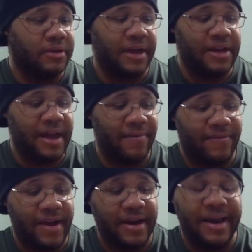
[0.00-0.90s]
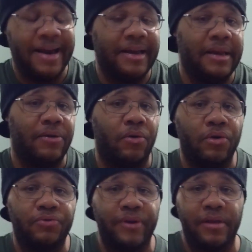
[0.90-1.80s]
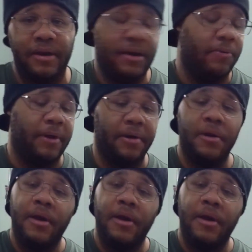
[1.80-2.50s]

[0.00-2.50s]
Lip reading: Now, you can't find a lot of clear orange resin anywhere.